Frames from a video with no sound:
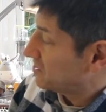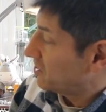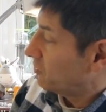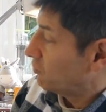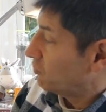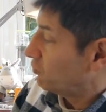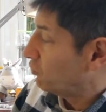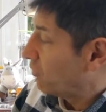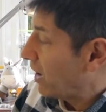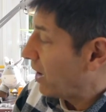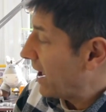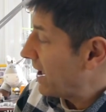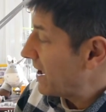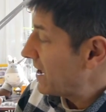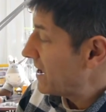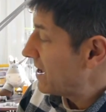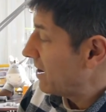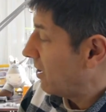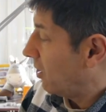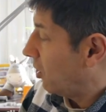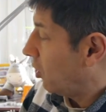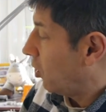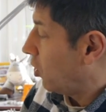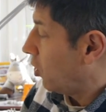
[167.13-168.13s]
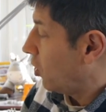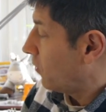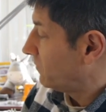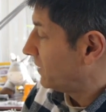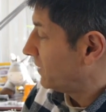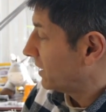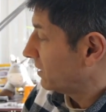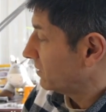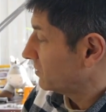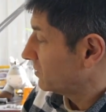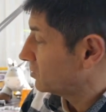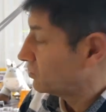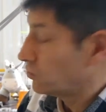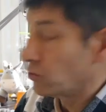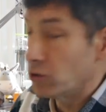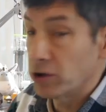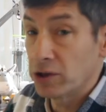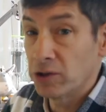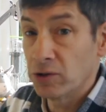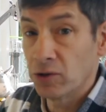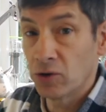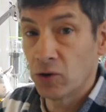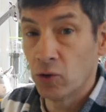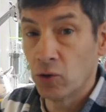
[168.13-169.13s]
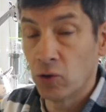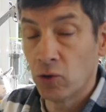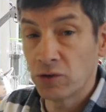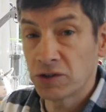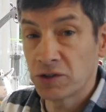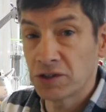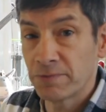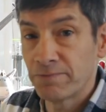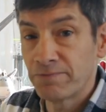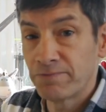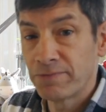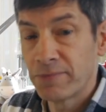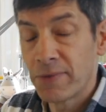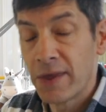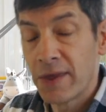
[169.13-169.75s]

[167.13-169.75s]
an array of little toroidal cores,